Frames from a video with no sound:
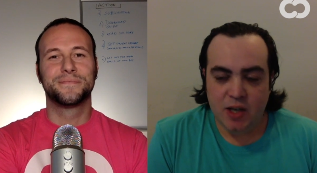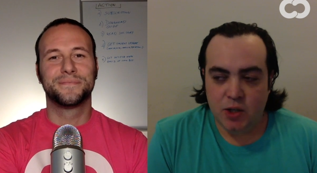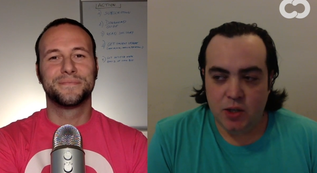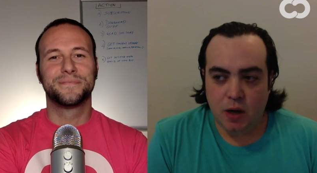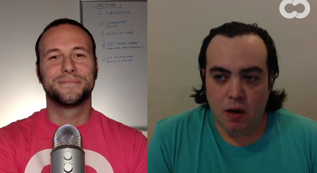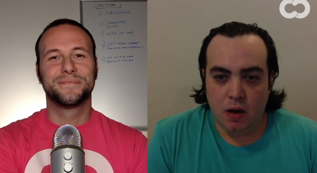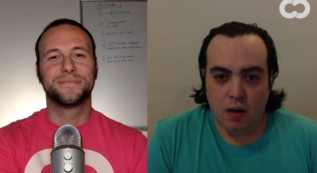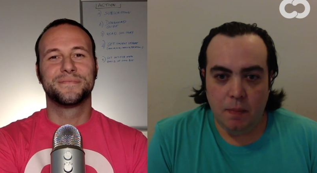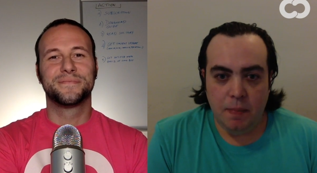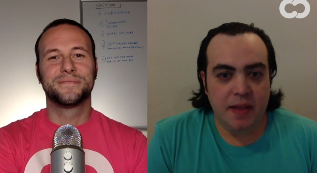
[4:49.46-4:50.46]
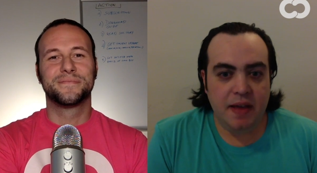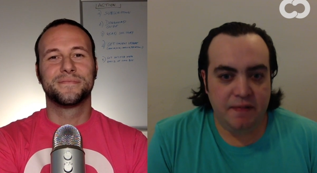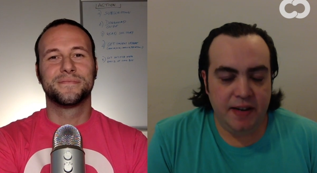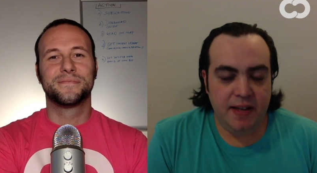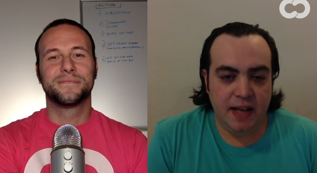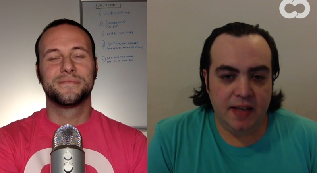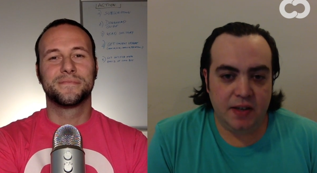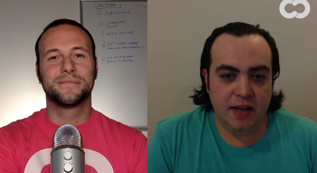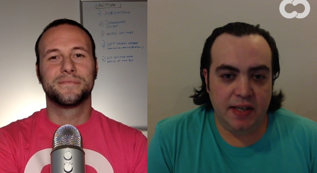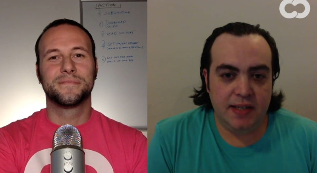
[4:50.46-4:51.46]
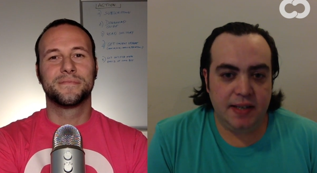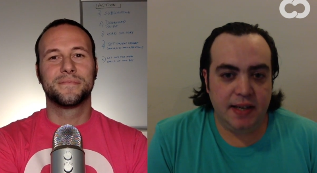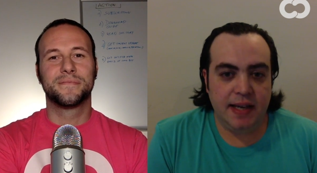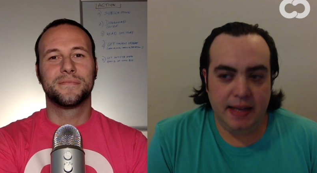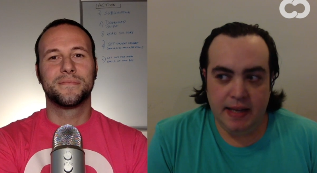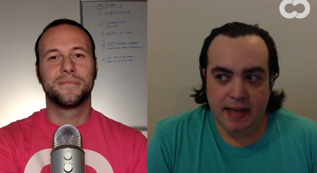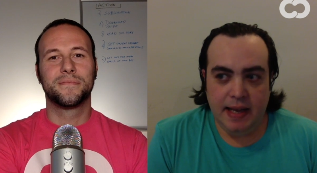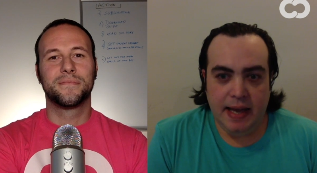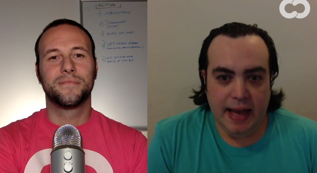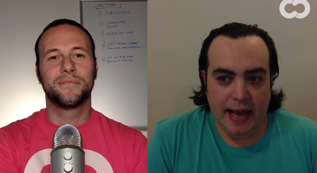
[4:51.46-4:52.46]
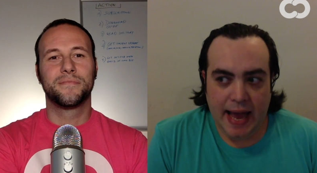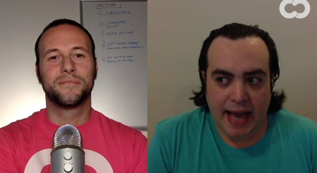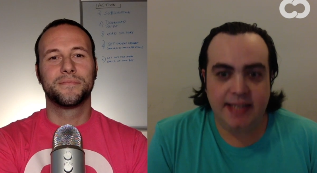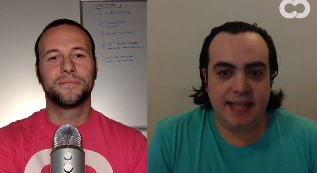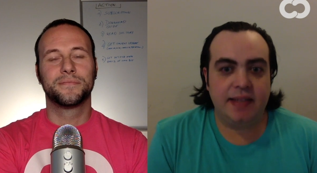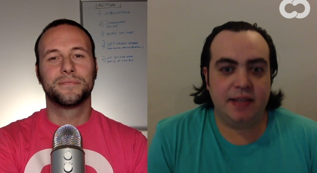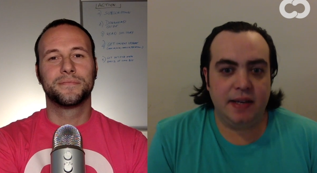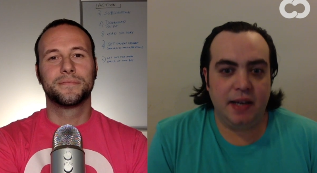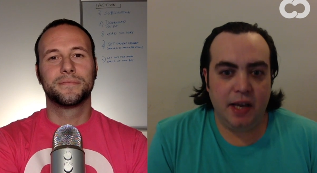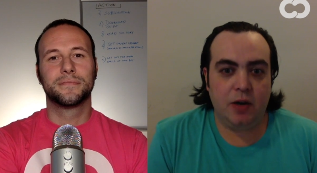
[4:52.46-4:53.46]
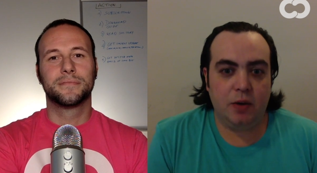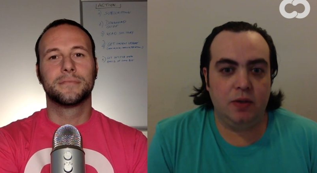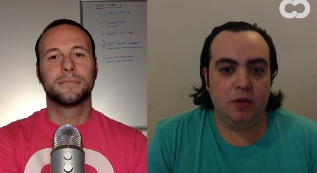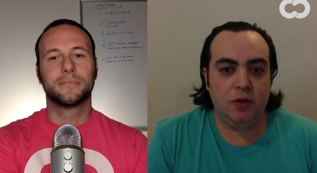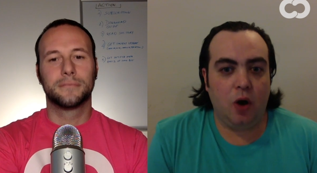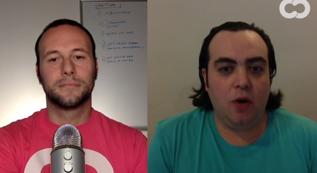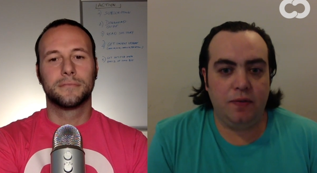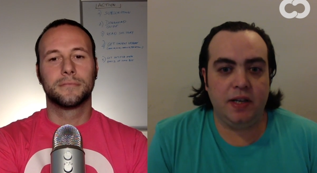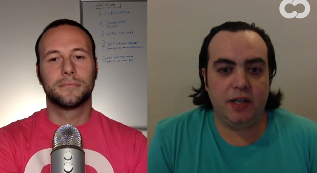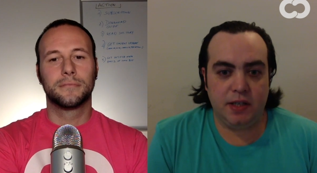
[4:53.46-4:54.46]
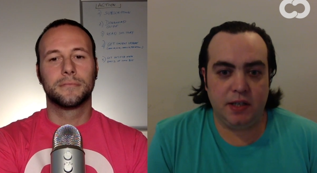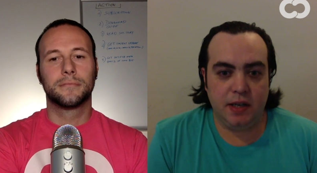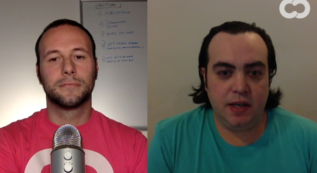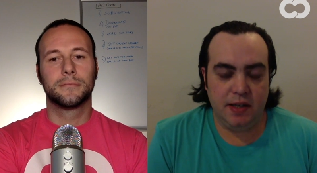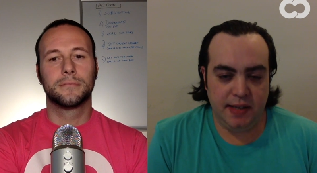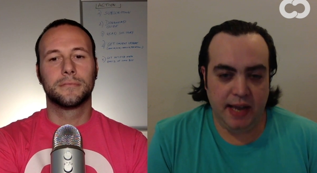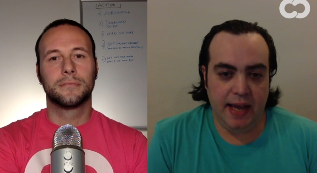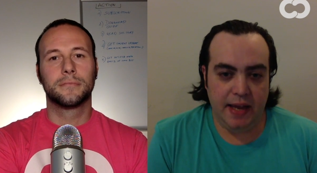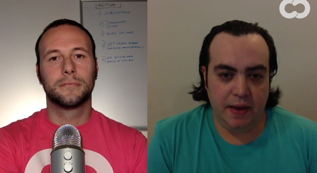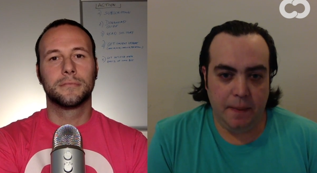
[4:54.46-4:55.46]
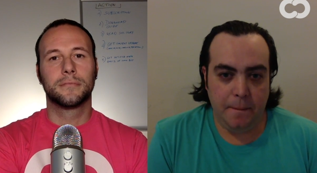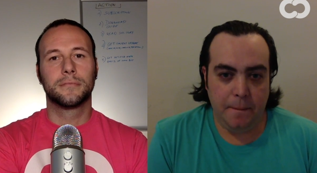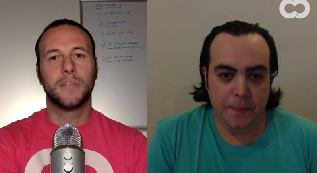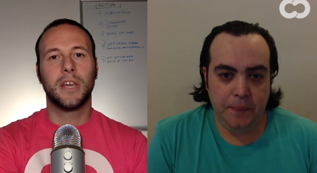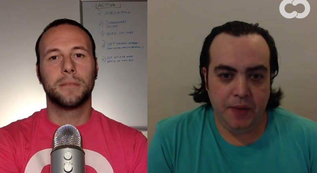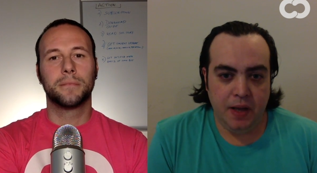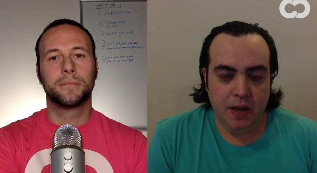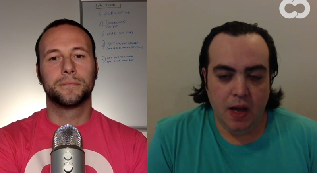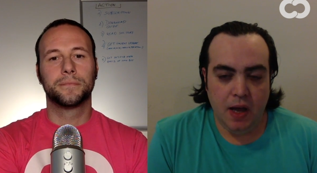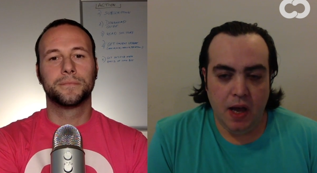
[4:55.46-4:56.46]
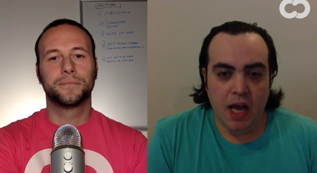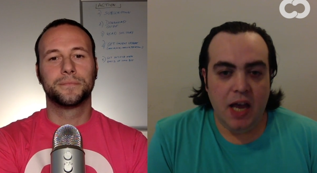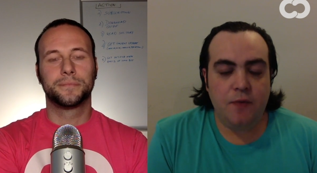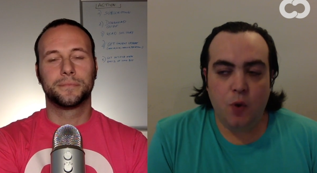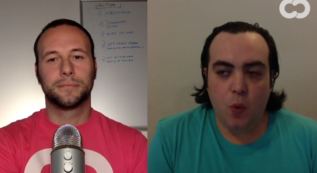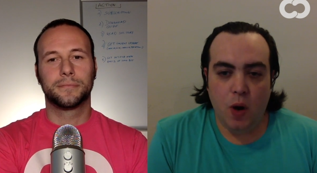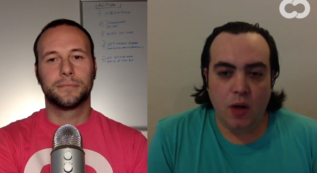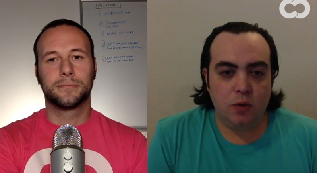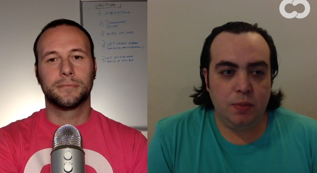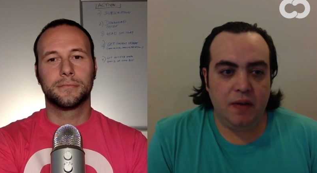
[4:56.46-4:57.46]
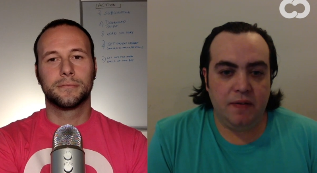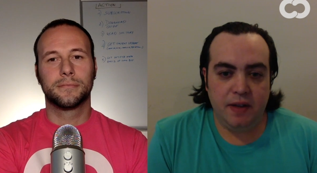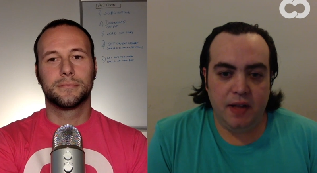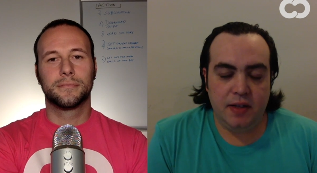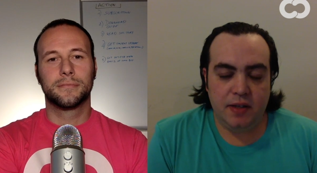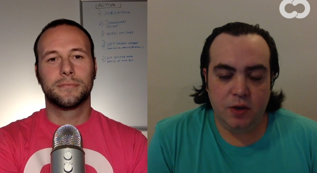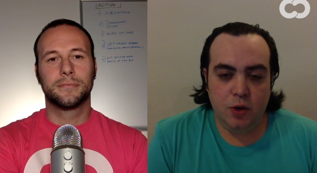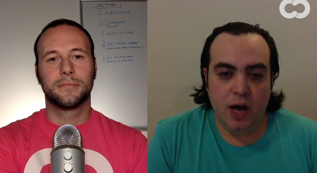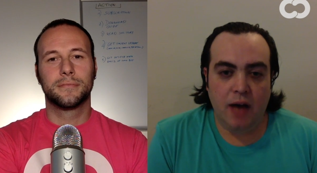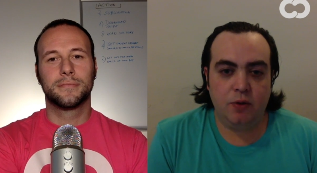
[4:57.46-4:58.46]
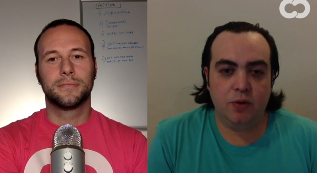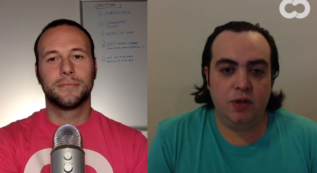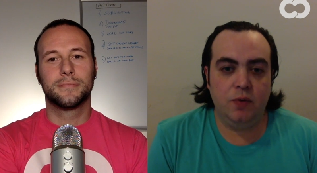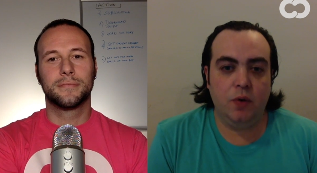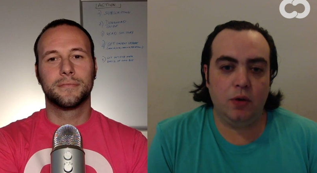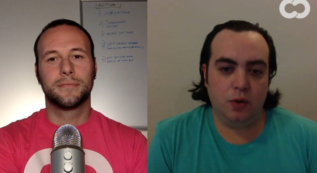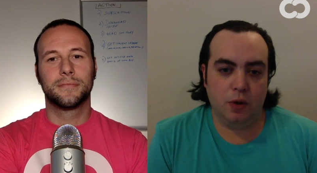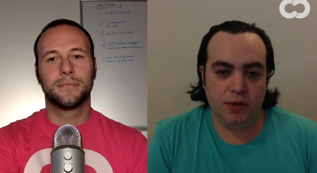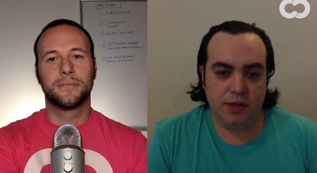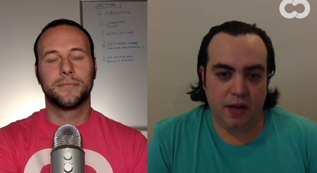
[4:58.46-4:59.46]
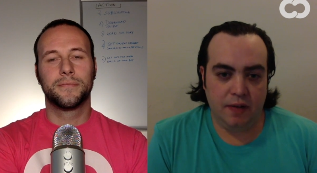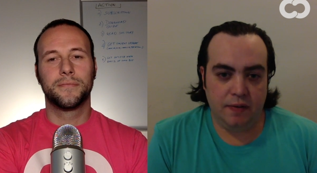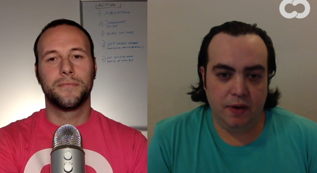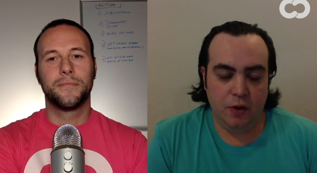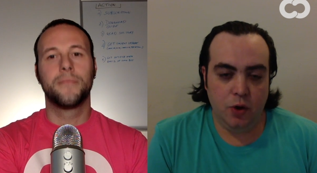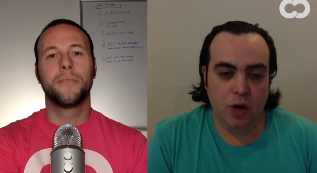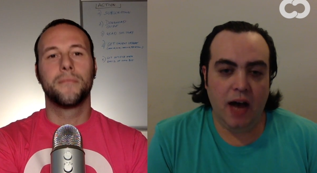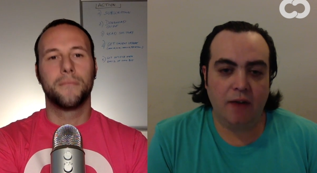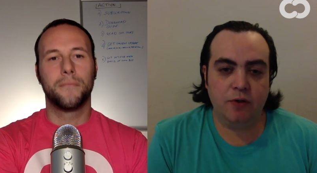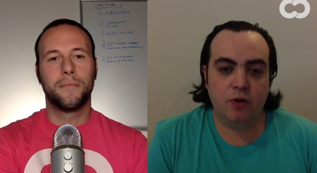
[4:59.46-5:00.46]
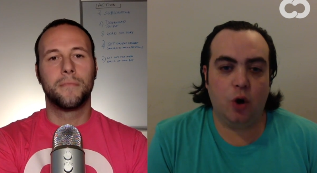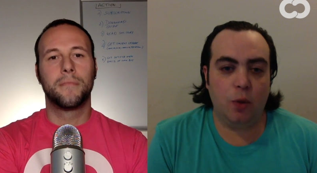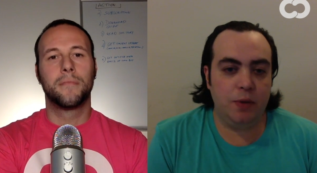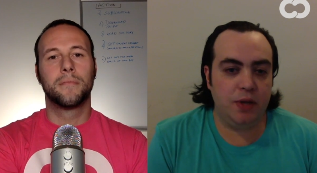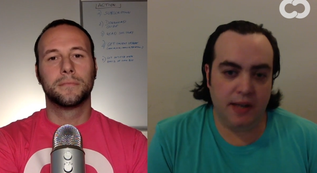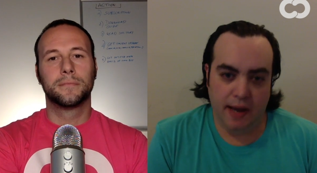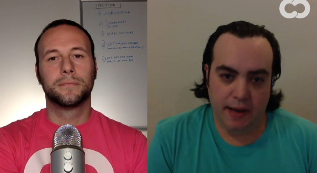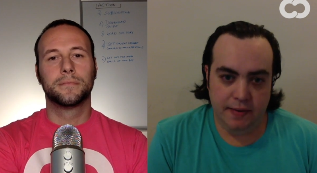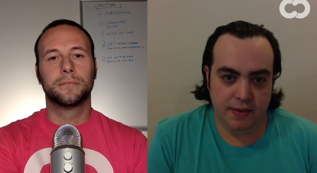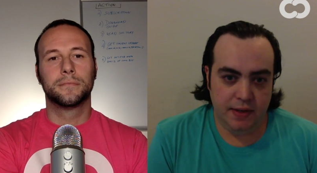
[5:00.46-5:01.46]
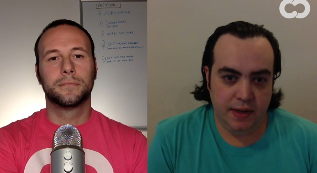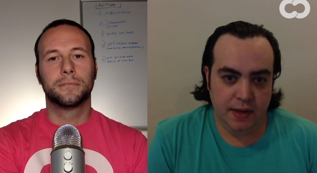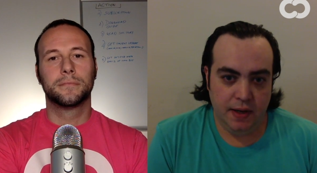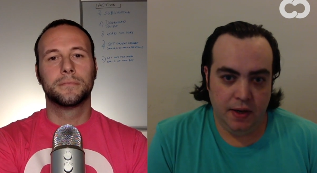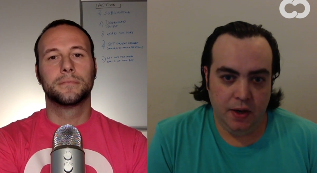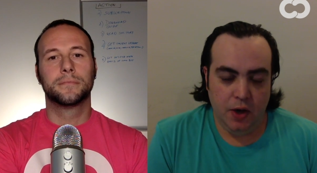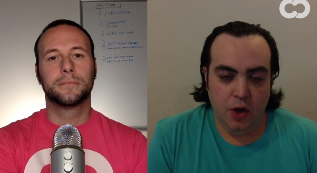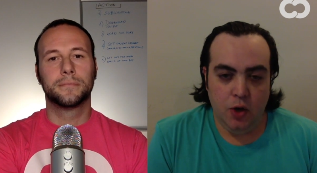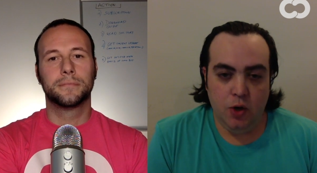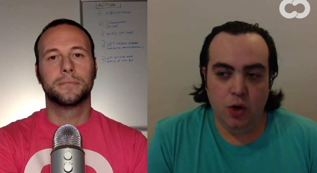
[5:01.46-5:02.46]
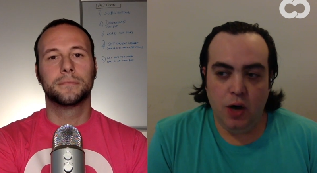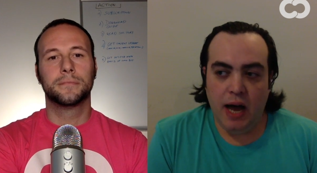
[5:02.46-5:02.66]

Speaker 1: So being a freelancer is the exact equivalent of this saying. Yeah. If you want to be a freelancer, you have to devote yourself. You have to communicate. Mm-hmm. You